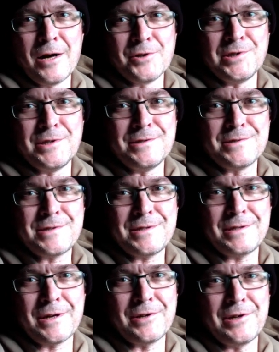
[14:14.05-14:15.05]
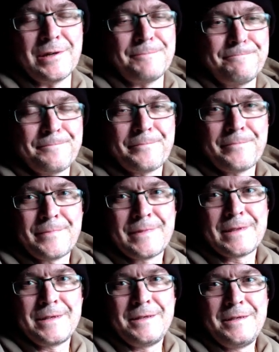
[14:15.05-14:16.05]
You know,
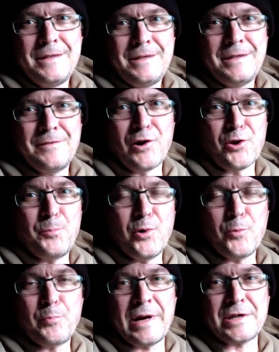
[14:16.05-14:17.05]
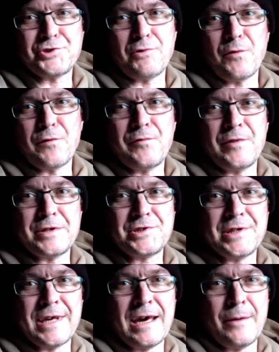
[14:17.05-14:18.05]
you got to put pressure on the fish to get them out,
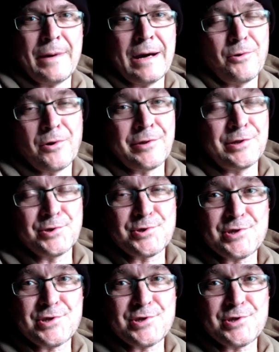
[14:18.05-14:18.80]
or they just snag you.